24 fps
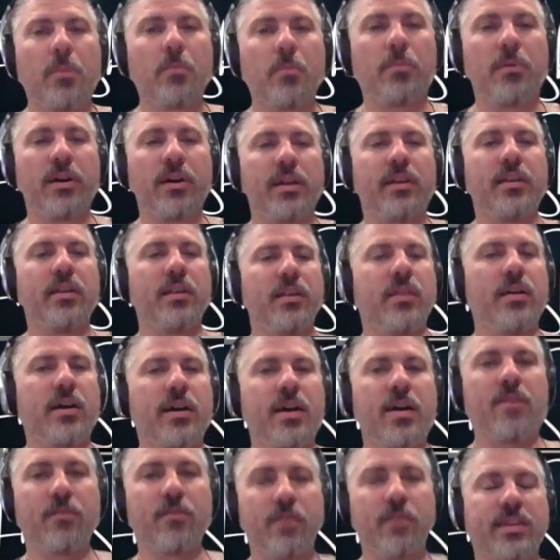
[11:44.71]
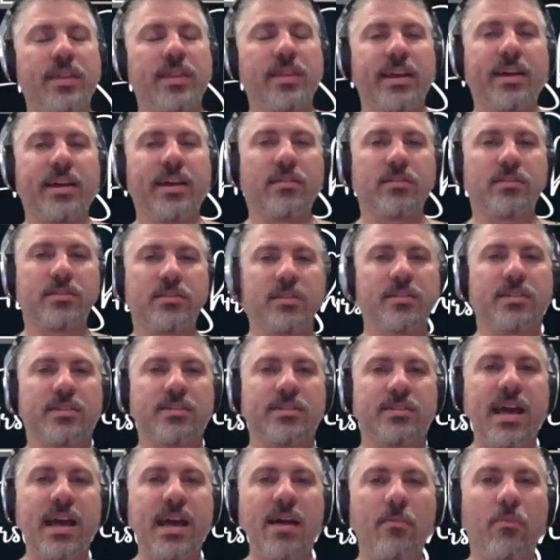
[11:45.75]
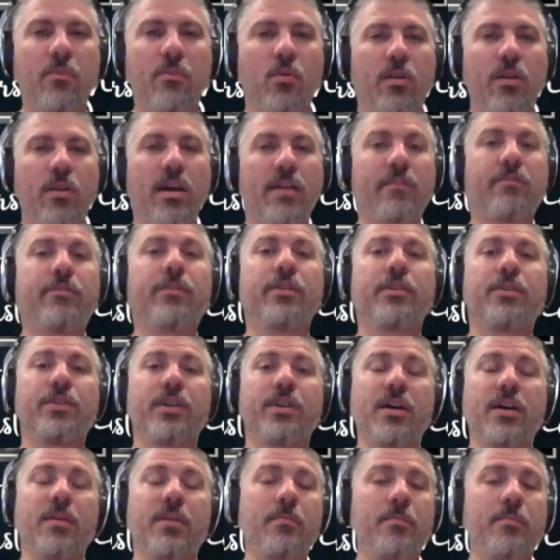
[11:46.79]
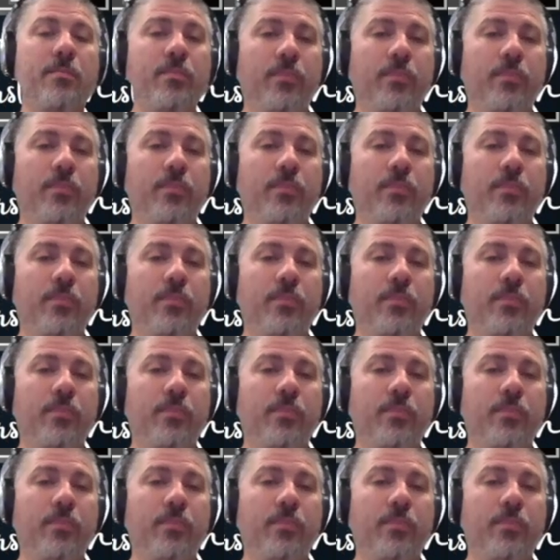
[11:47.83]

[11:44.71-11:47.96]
But everything else on the stat board, I filled up.